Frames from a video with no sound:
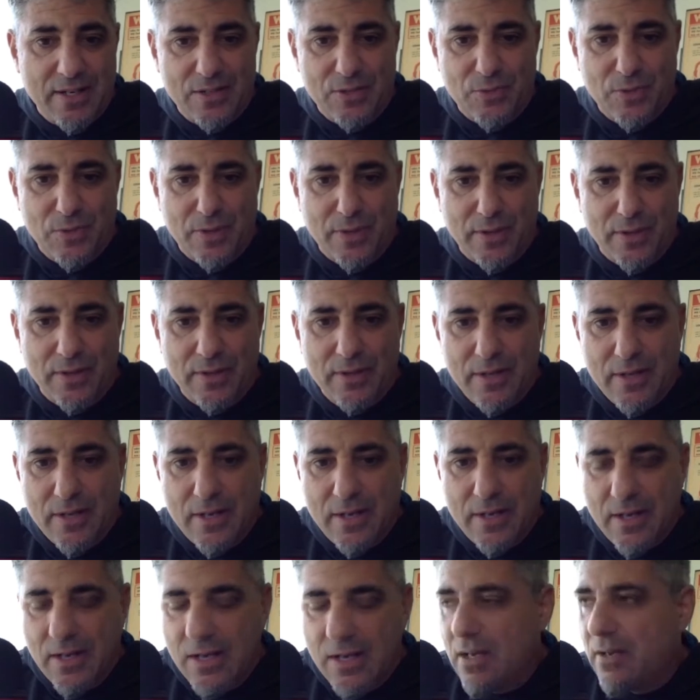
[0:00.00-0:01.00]
with you,
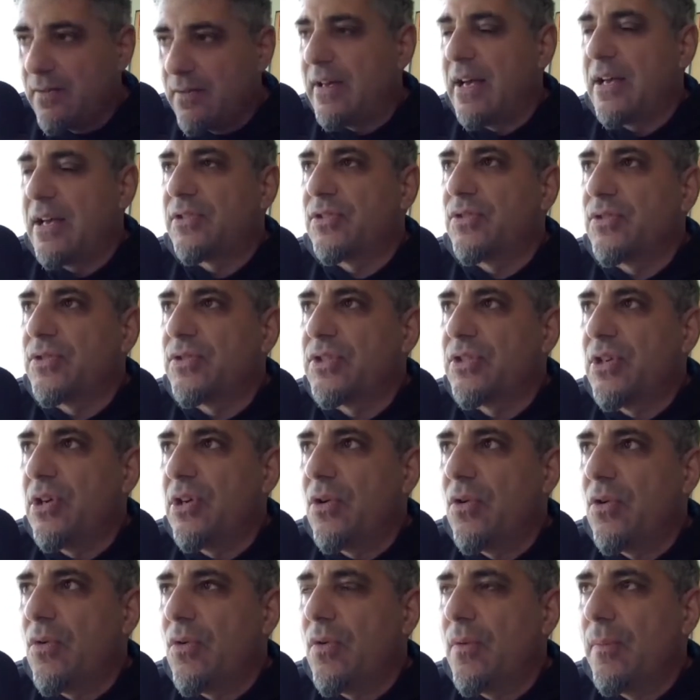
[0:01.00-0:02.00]
Fazil.
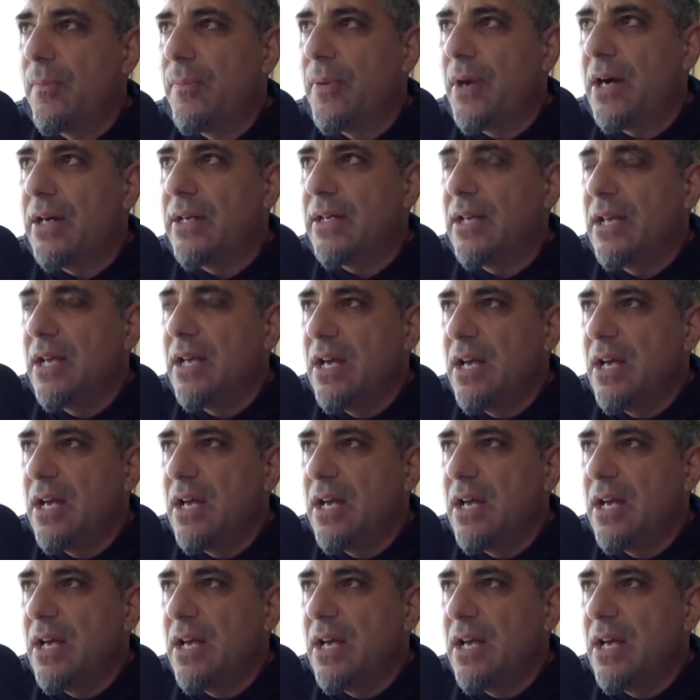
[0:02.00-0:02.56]
So, but